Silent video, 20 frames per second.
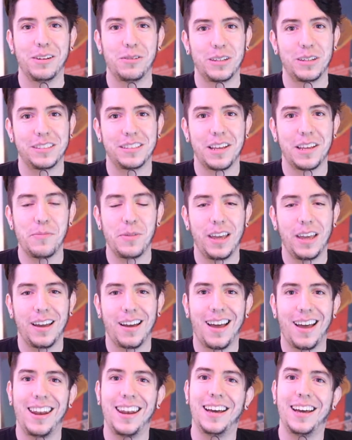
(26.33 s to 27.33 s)
There was a
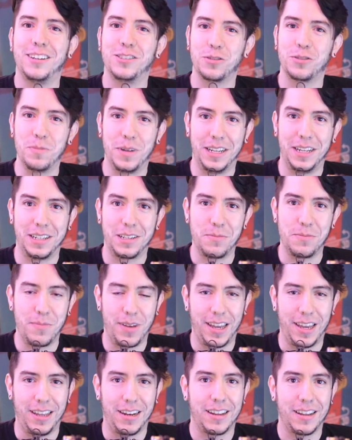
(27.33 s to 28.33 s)
big announcement
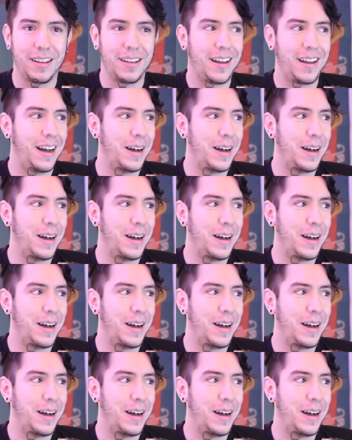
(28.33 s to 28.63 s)
made.